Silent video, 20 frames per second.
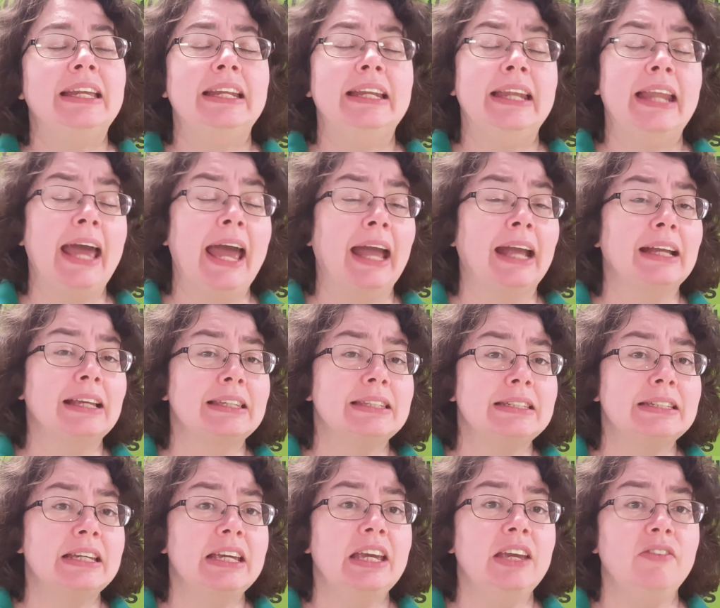
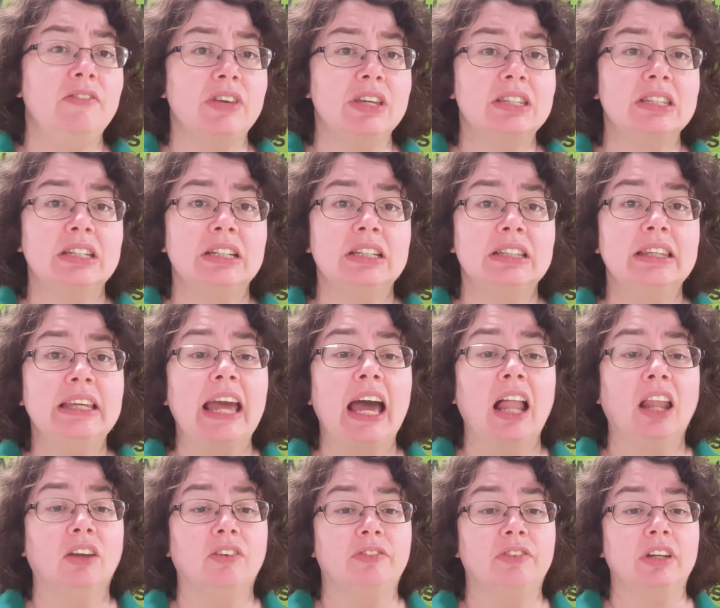Next, he visited the
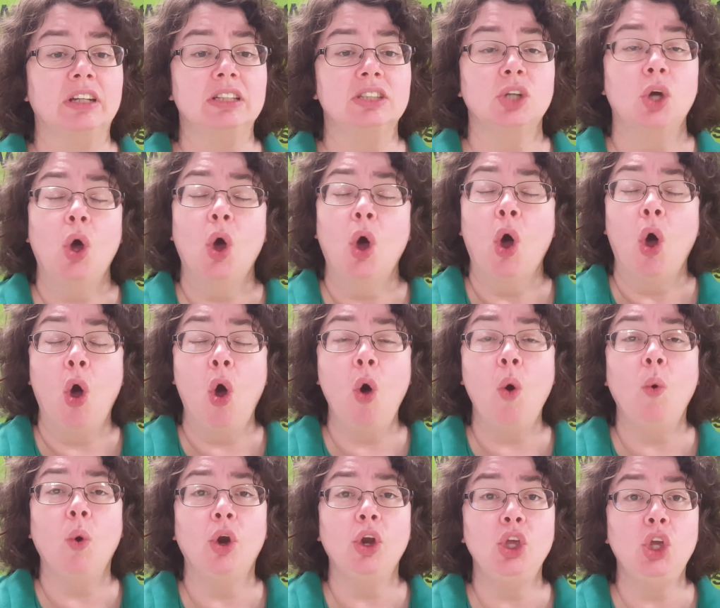elephant.
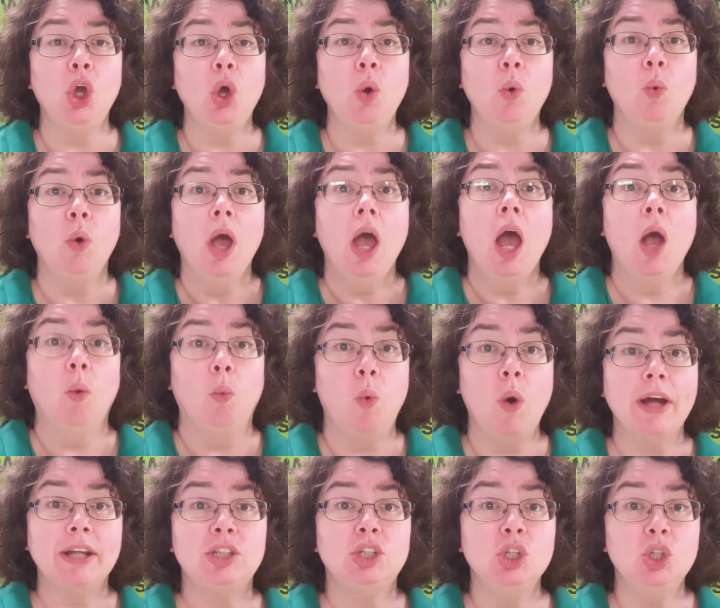Who are you and
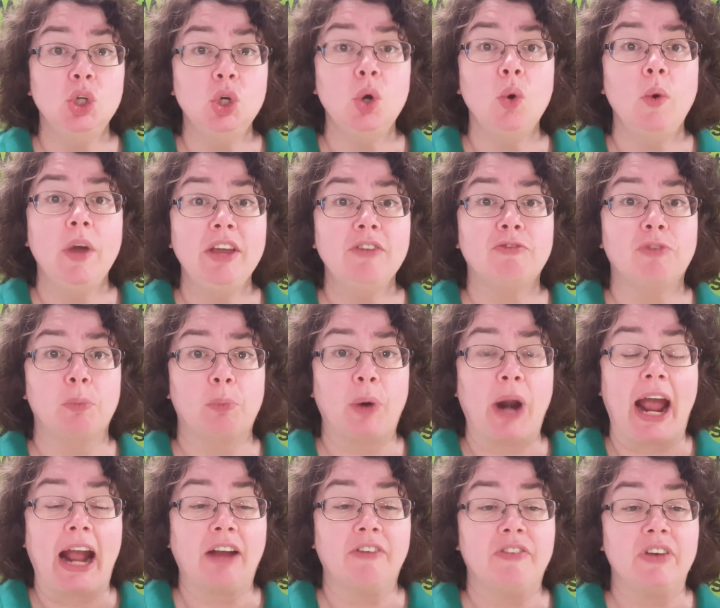what do you eat for
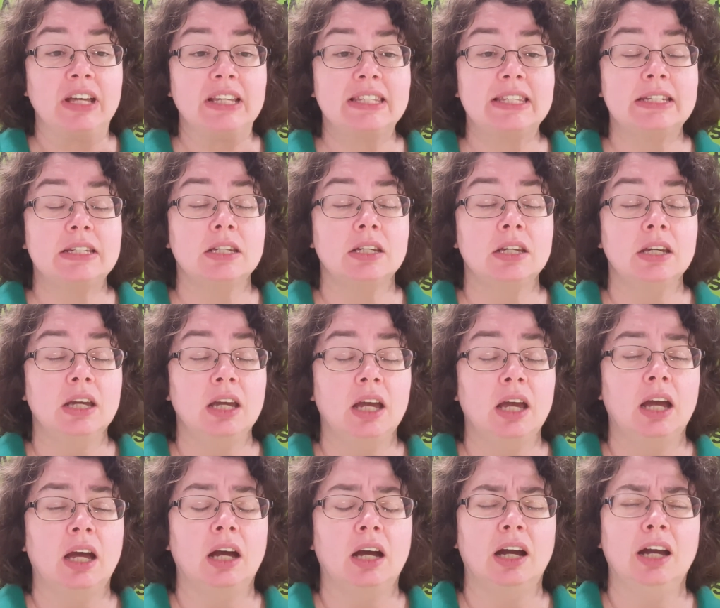breakfast?
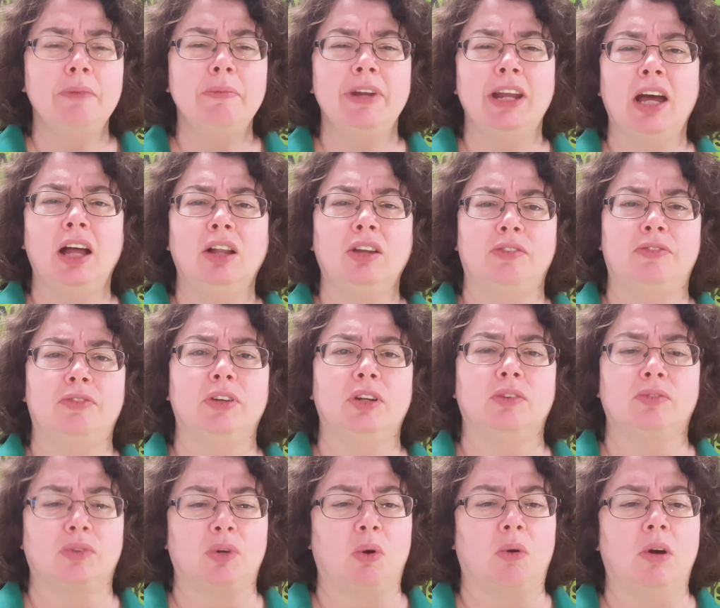I'm an elephant,
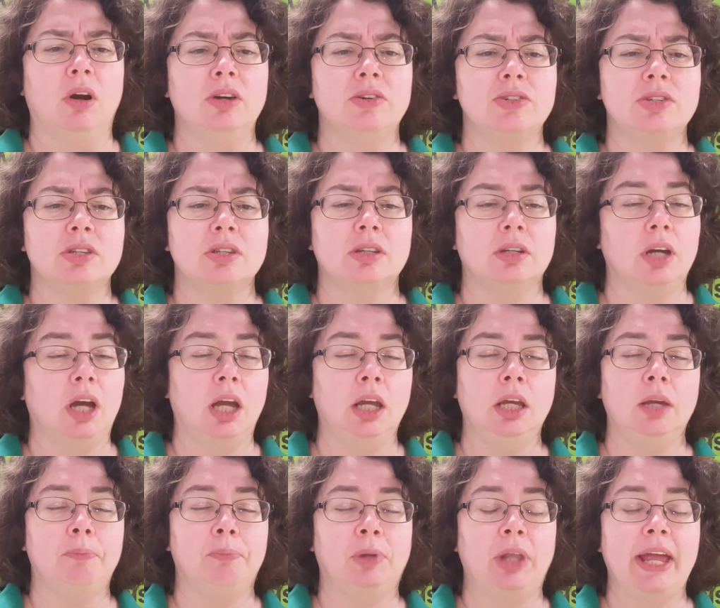of course. I
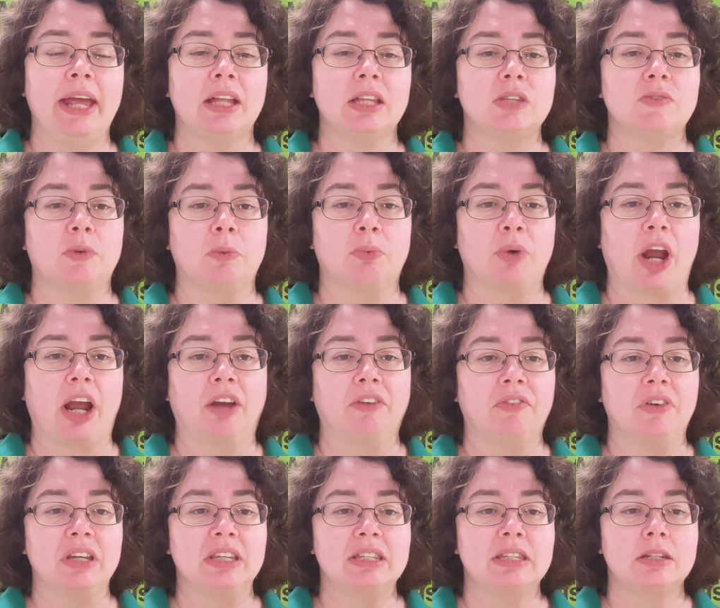eat plants for
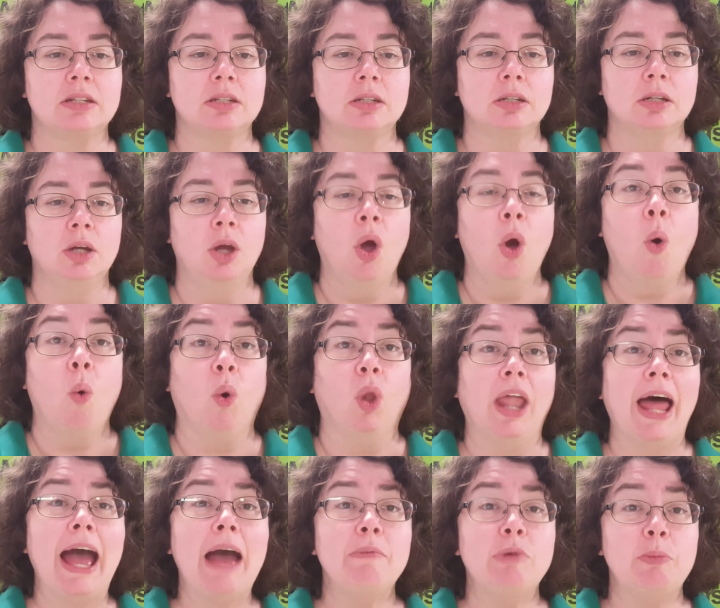breakfast. Well,
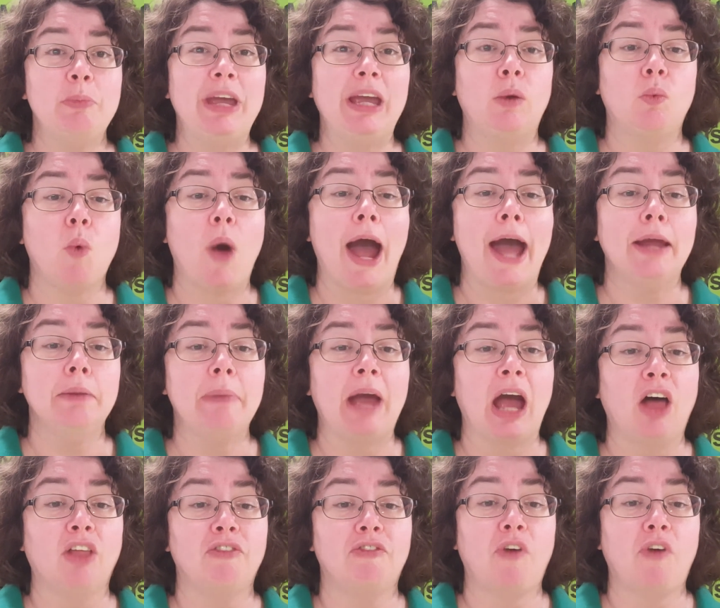I'm a big wide-mouthed